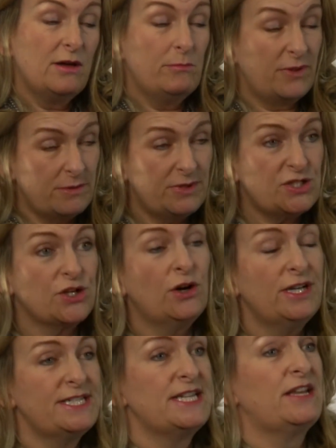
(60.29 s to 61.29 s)
But the
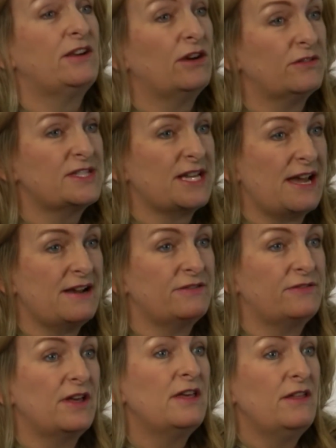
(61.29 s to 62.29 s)
majority of
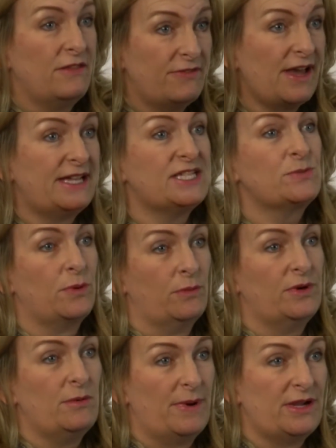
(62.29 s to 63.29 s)
staff, that is what
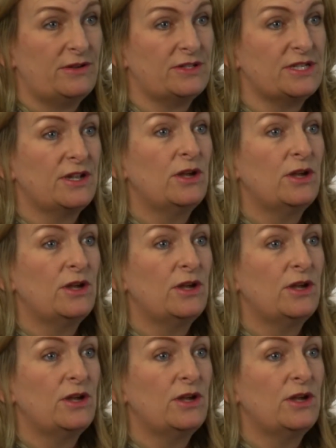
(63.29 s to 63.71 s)
we're about.